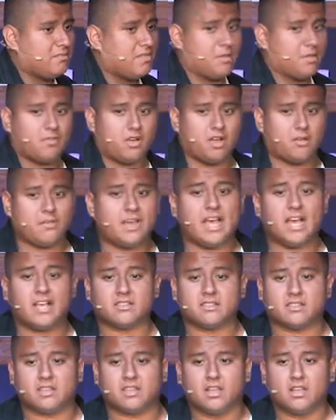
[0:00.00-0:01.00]
My mom
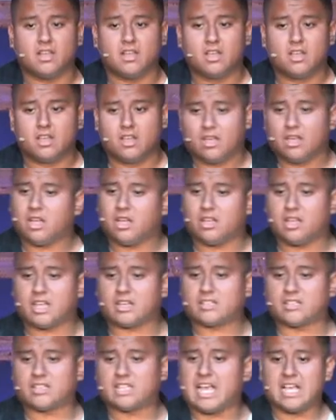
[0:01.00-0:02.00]
hasn't.
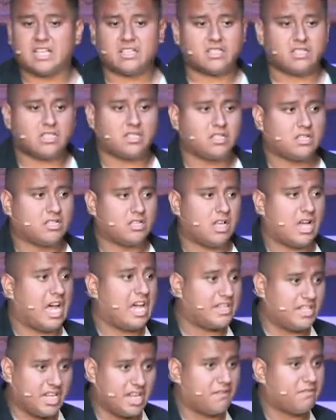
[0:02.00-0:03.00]
Alexis hasn't. I
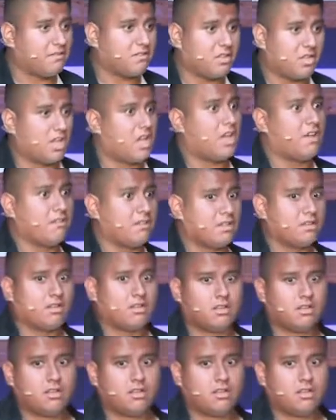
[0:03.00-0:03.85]
definitely haven't.